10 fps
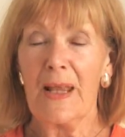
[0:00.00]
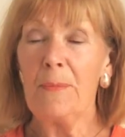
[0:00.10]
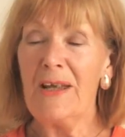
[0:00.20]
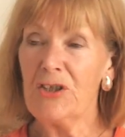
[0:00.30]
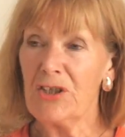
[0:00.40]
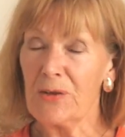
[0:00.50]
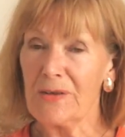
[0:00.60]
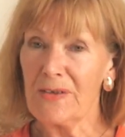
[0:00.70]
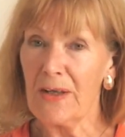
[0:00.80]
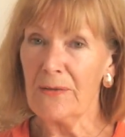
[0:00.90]
Imagine
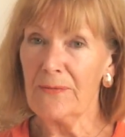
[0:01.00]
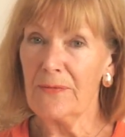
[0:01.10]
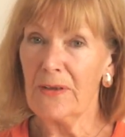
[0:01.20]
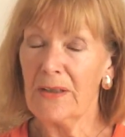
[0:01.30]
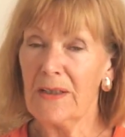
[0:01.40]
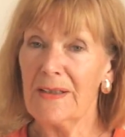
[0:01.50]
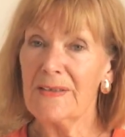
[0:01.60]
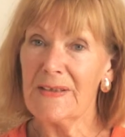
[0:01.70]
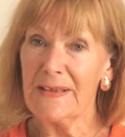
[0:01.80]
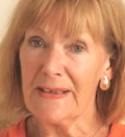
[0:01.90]
yourself
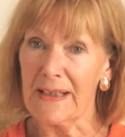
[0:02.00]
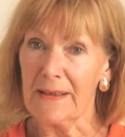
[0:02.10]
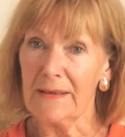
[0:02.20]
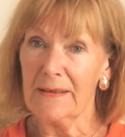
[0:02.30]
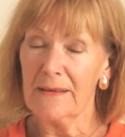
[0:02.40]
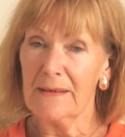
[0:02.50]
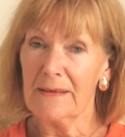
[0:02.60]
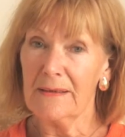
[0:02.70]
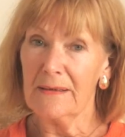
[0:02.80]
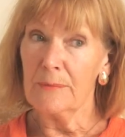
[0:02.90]
sitting,
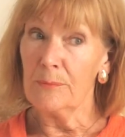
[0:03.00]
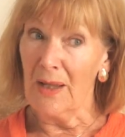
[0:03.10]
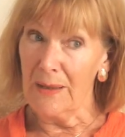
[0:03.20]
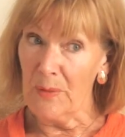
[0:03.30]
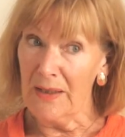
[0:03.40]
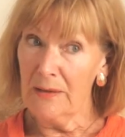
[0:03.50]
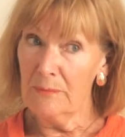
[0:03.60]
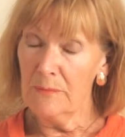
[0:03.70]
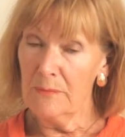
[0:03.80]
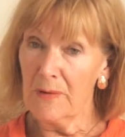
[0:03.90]
maybe
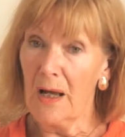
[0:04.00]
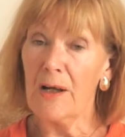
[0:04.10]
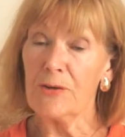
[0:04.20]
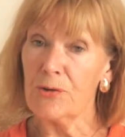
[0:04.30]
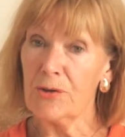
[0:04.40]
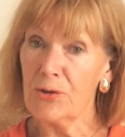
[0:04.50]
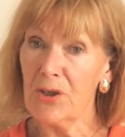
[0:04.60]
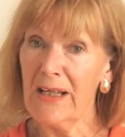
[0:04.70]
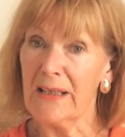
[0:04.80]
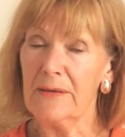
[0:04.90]
under a
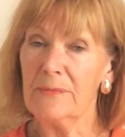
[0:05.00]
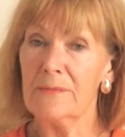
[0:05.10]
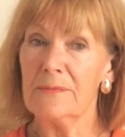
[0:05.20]
tree,